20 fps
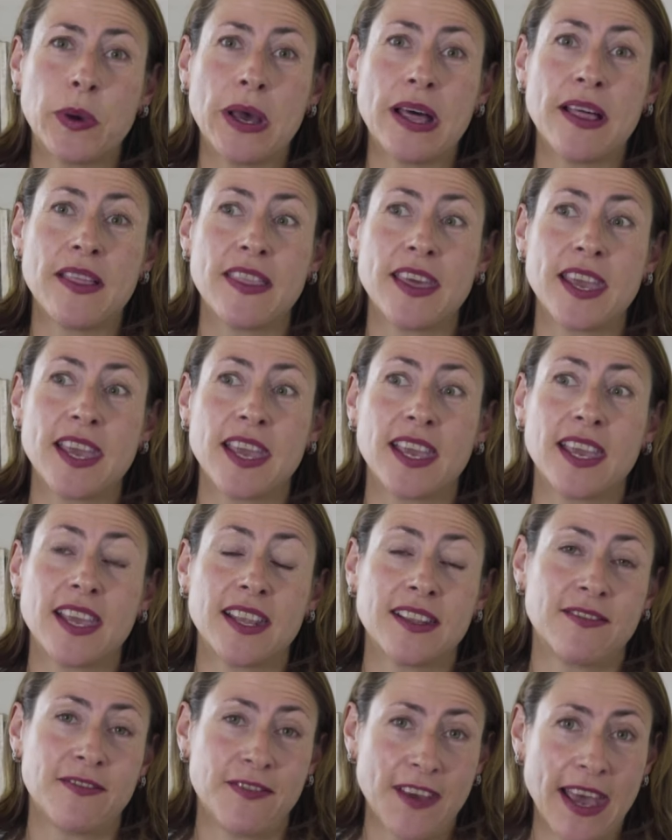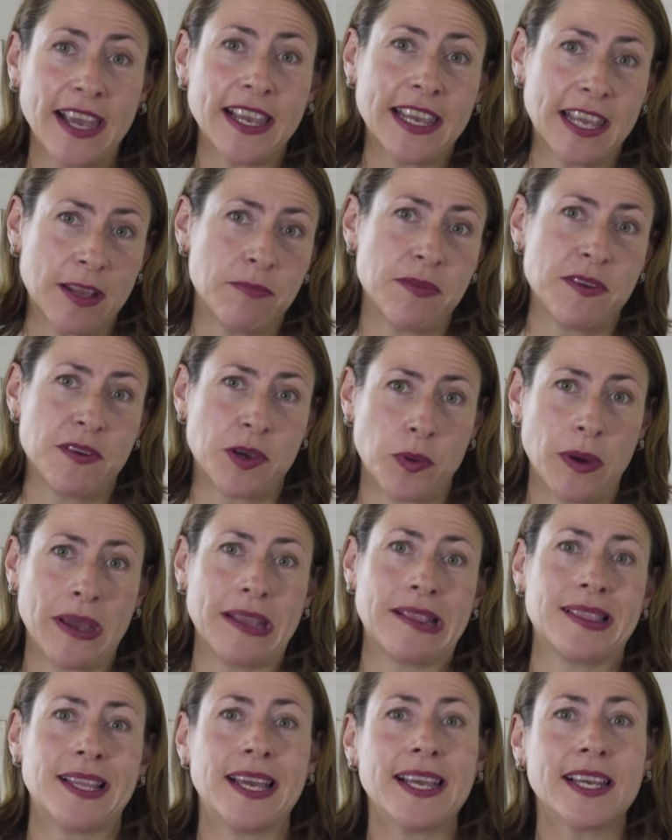while they in fact can be
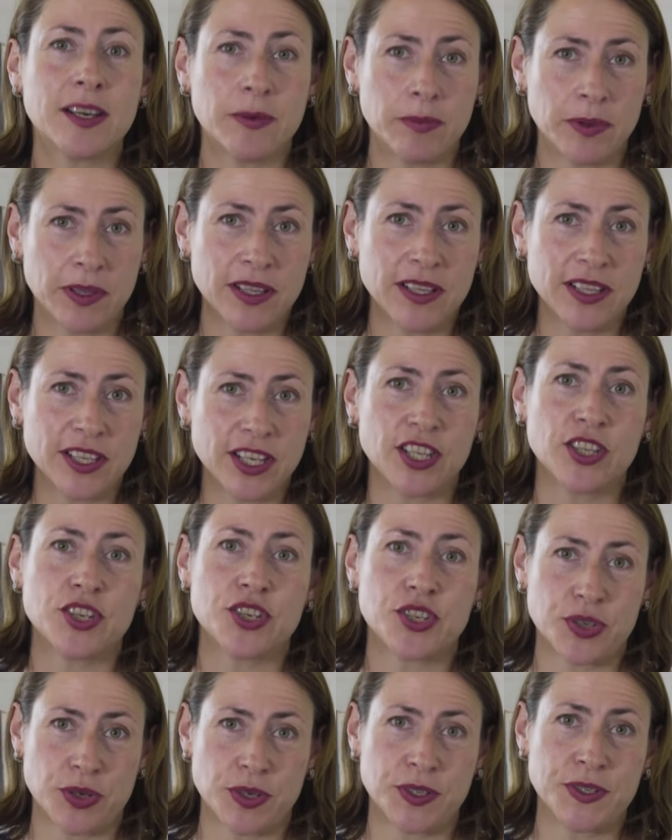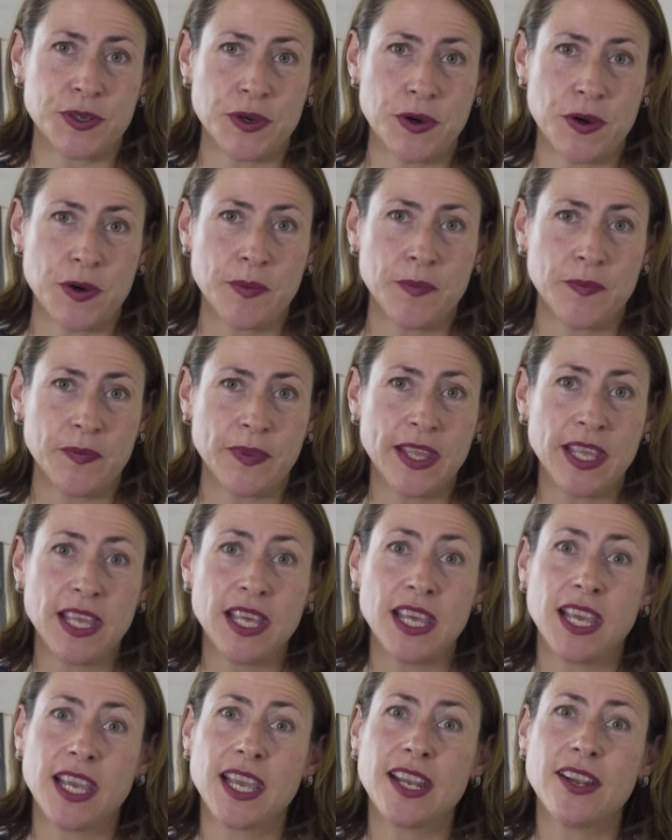quite likable in a short term,
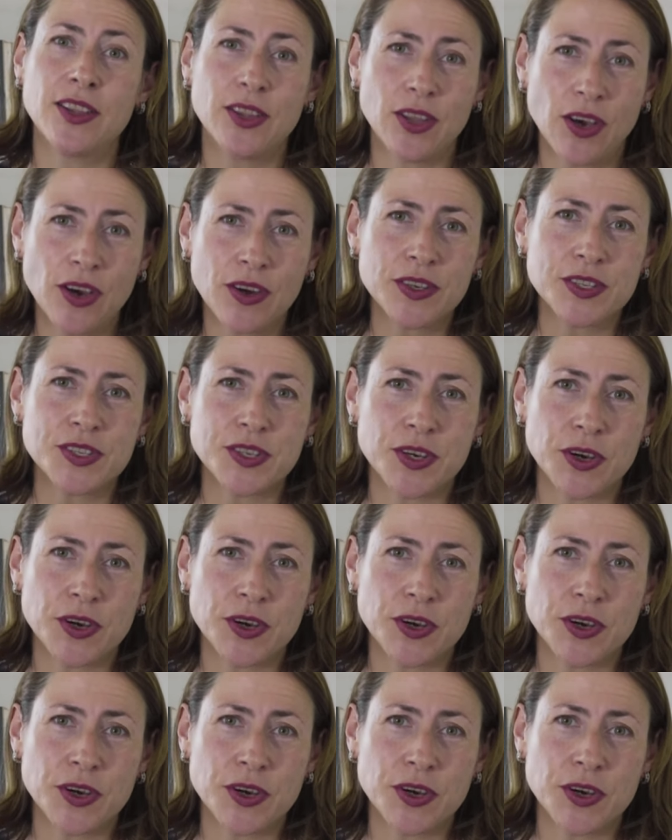in the long